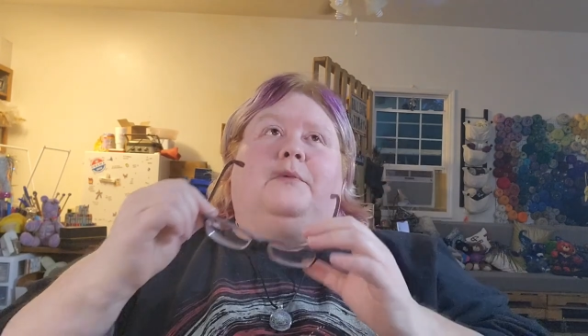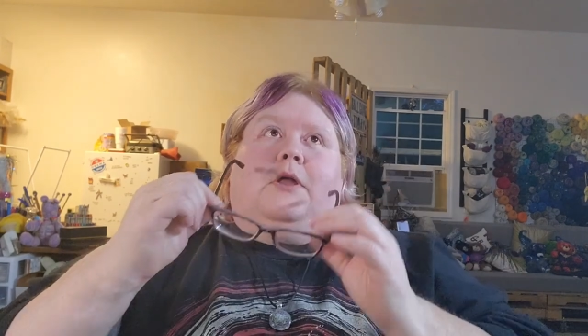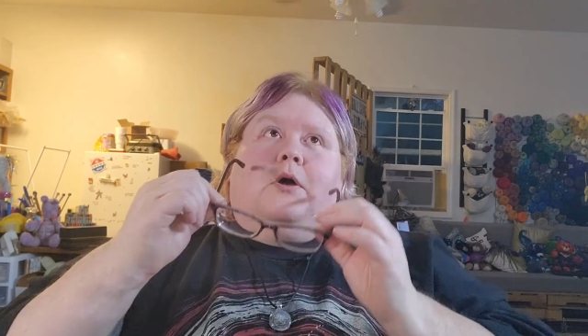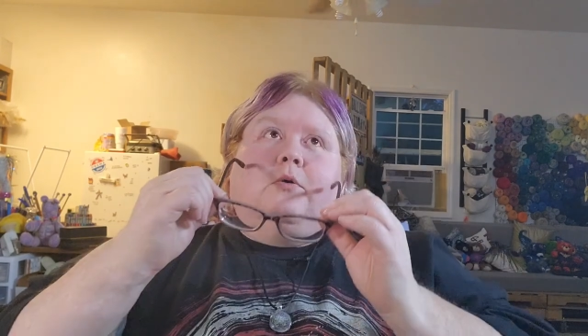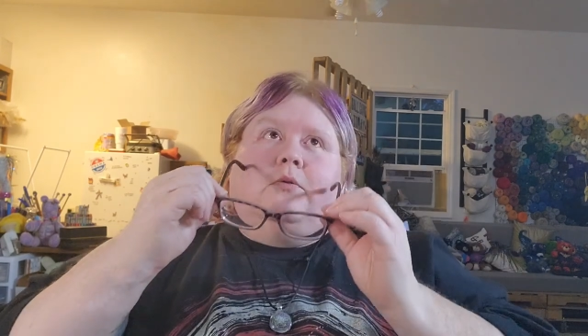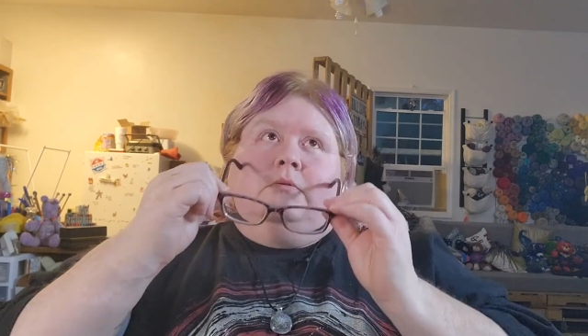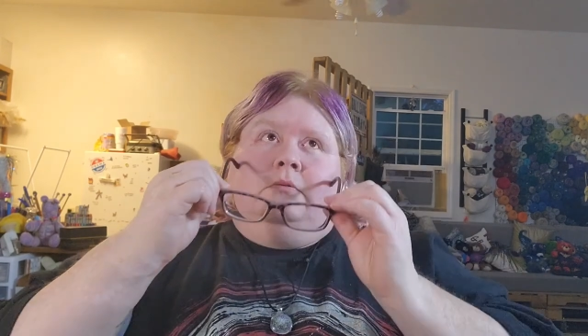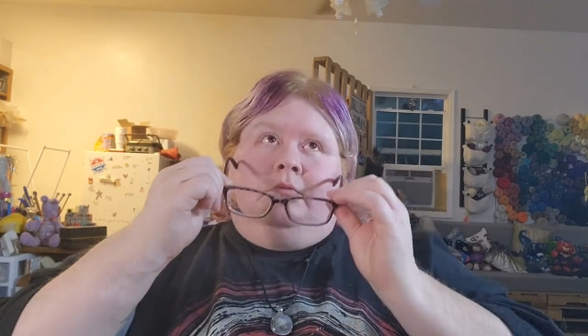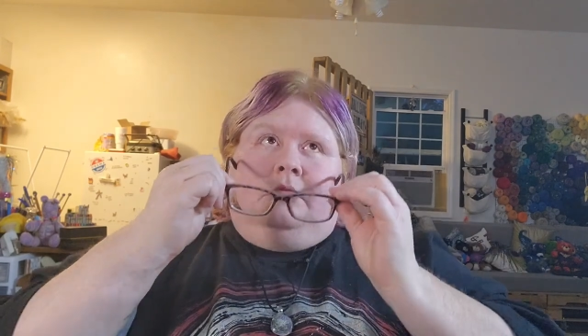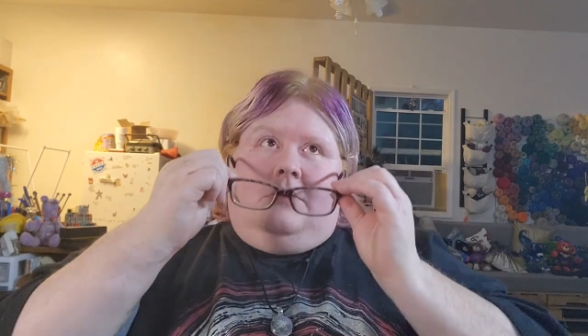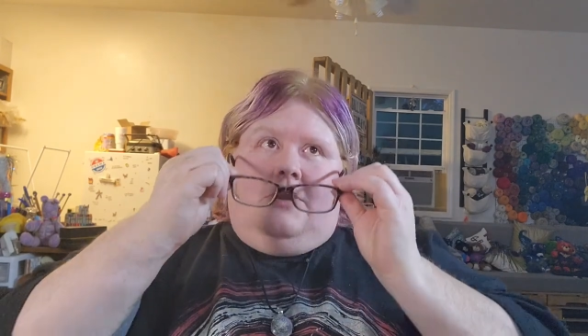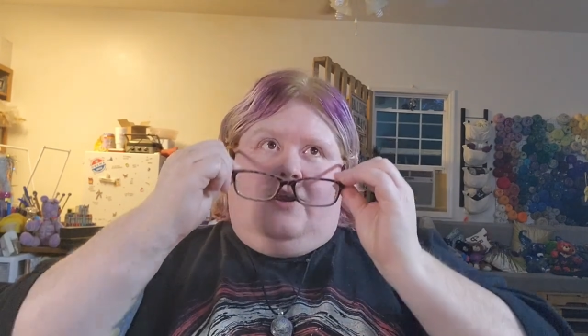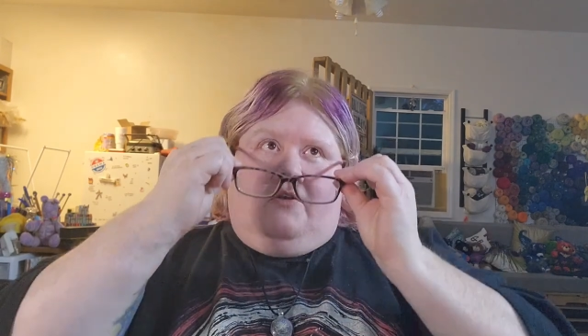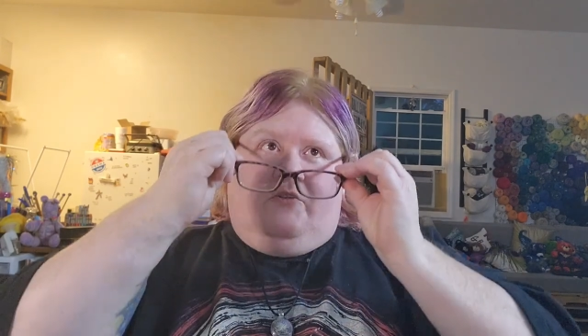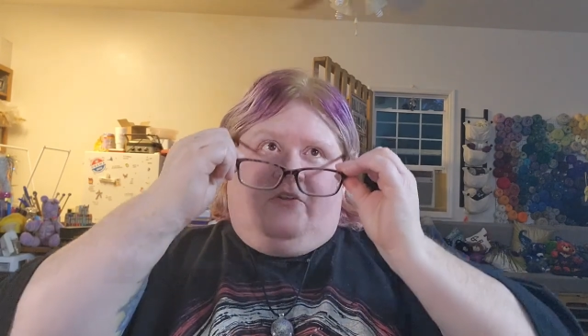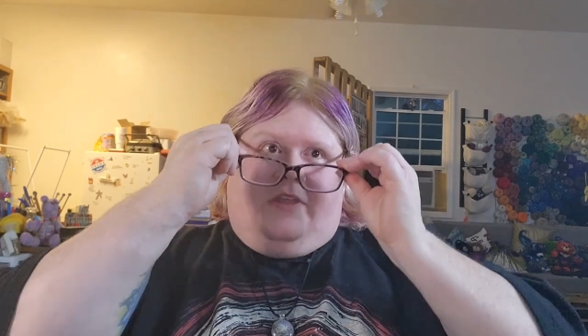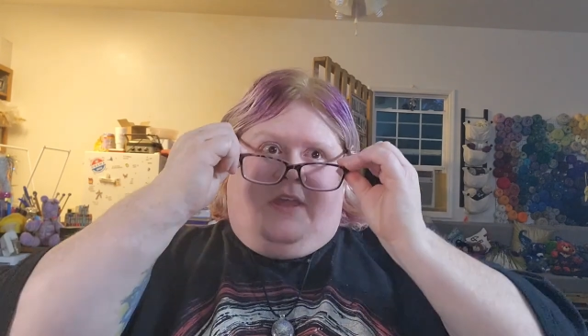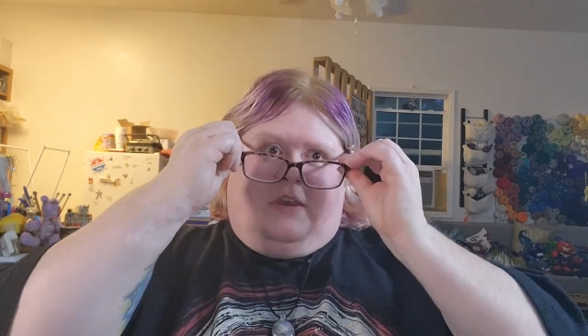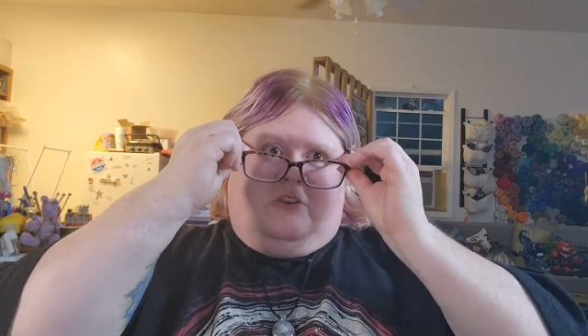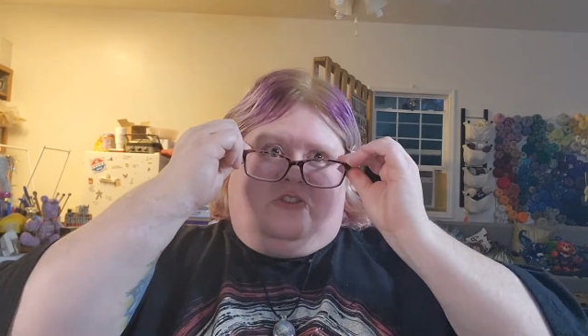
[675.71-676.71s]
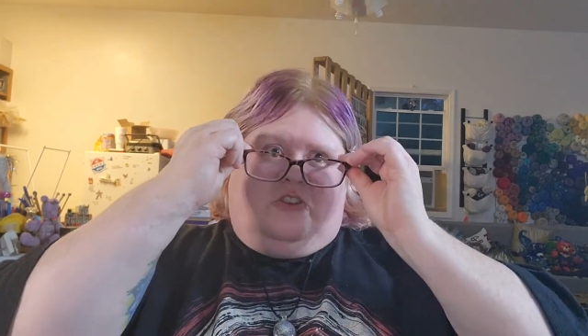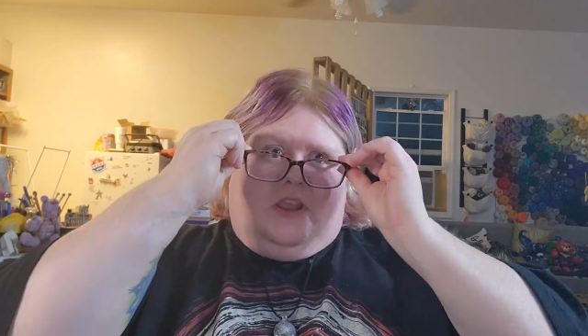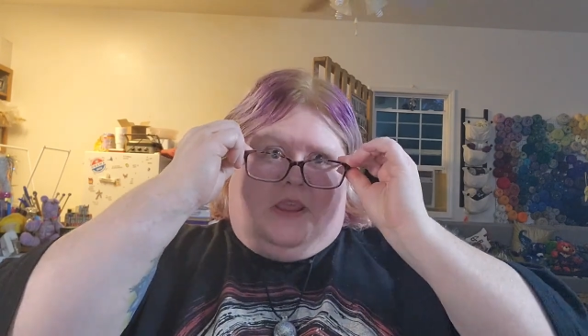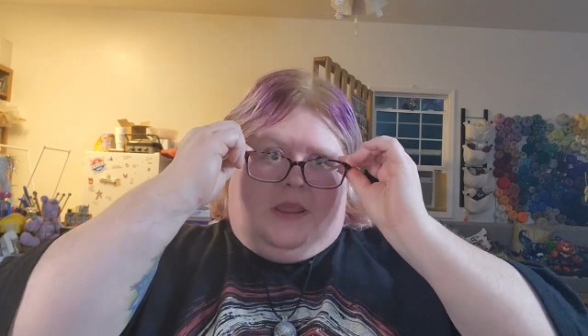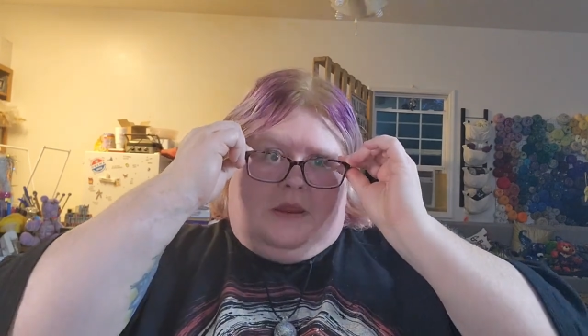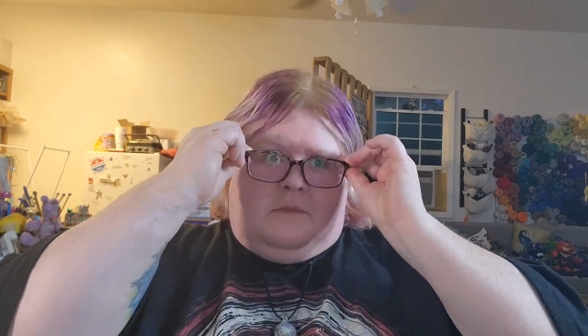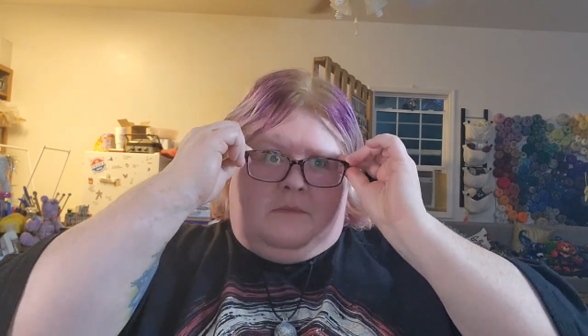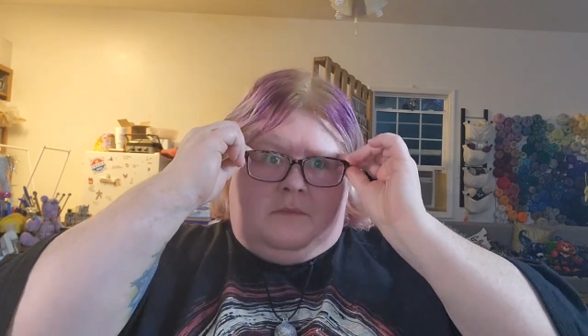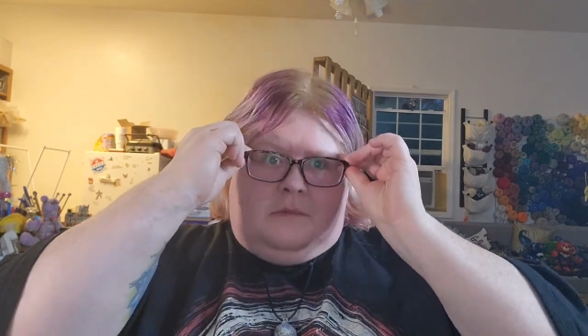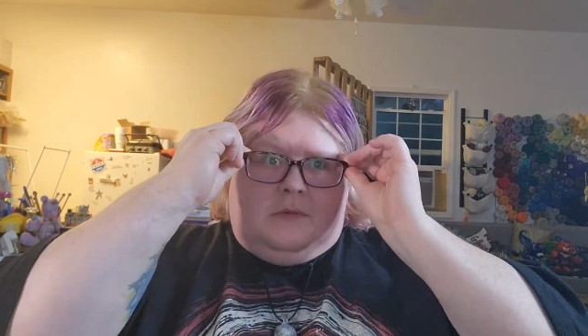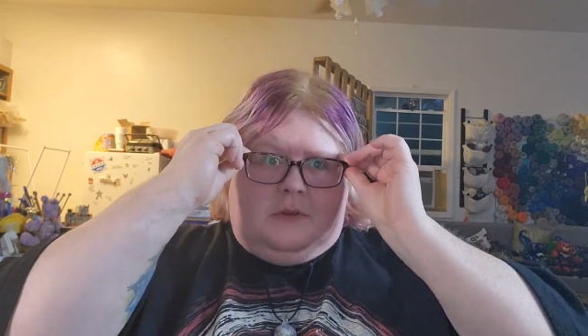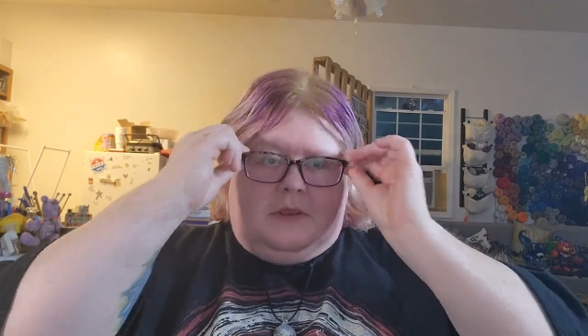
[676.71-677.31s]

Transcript: blown over that chicken